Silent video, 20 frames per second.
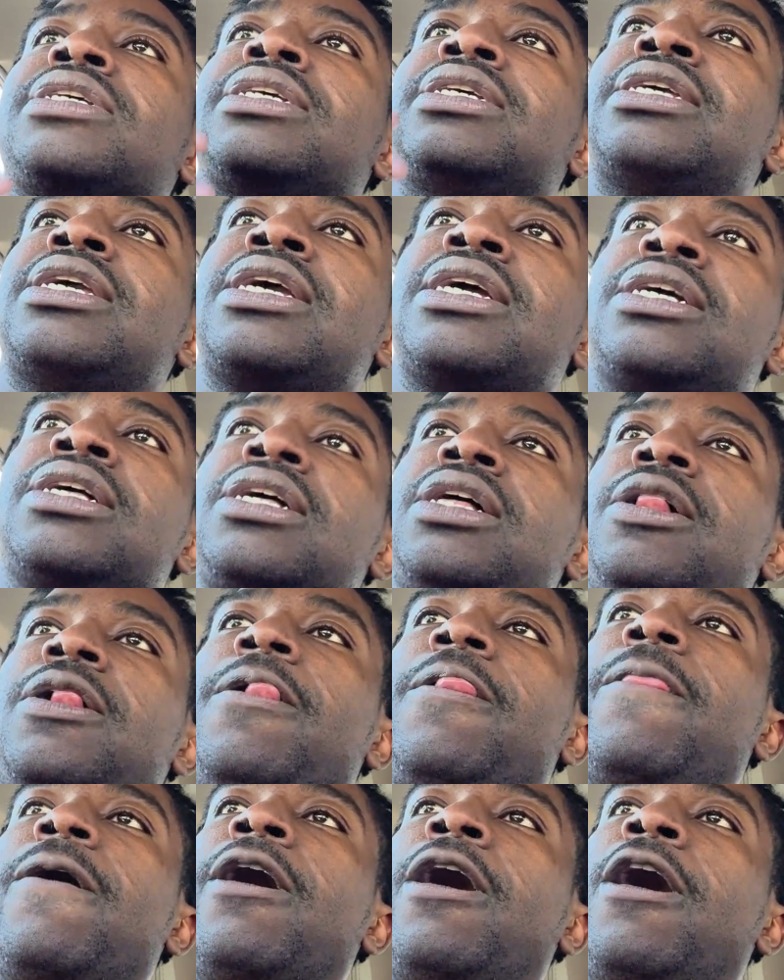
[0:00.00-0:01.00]
get
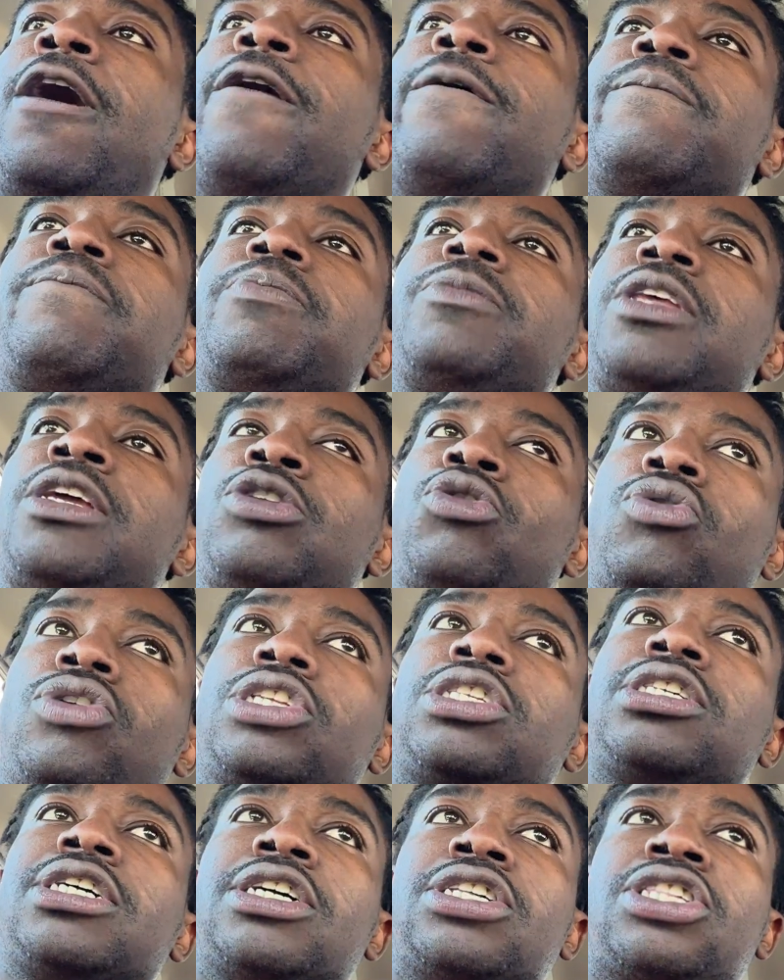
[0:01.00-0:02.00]
um, in order
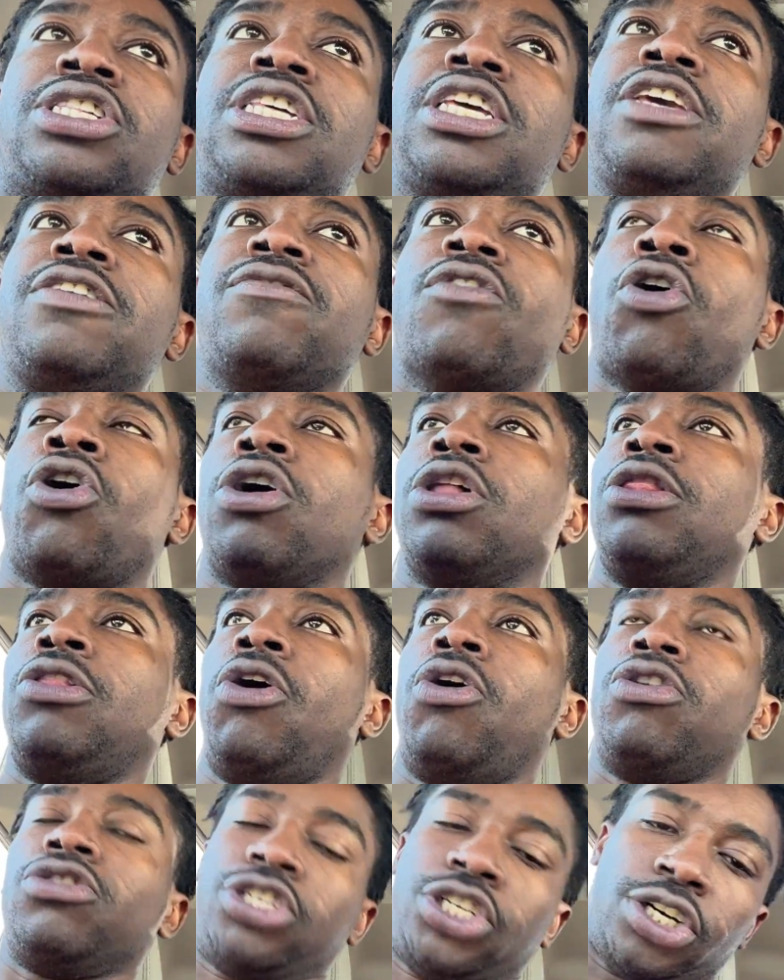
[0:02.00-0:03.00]
to achieve our
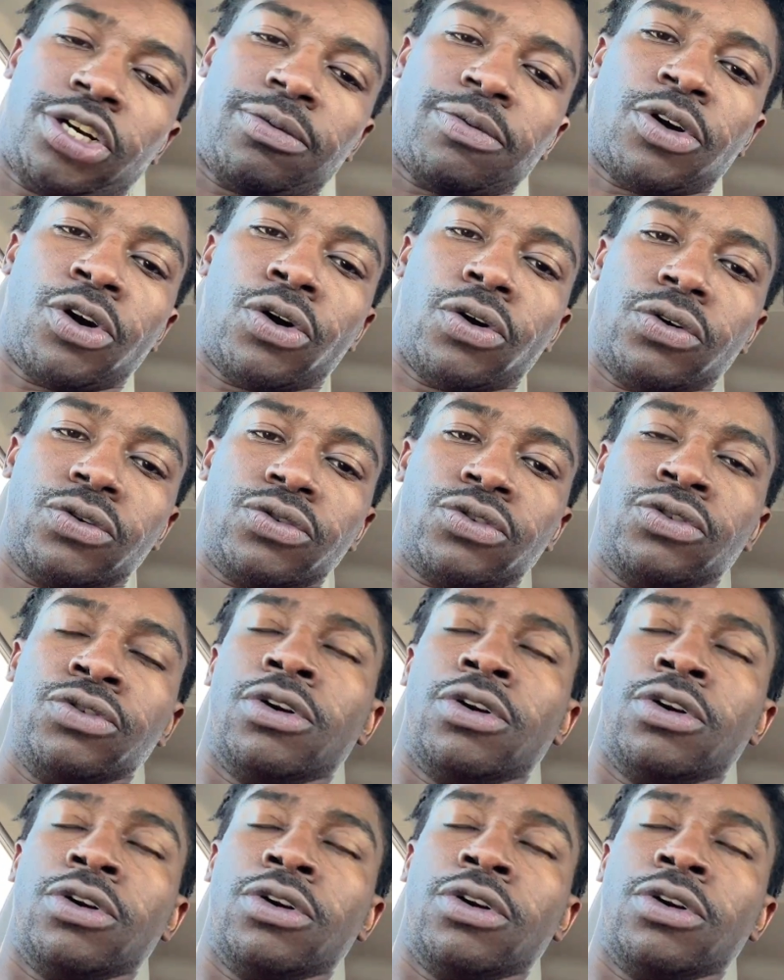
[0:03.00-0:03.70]
long-term goals.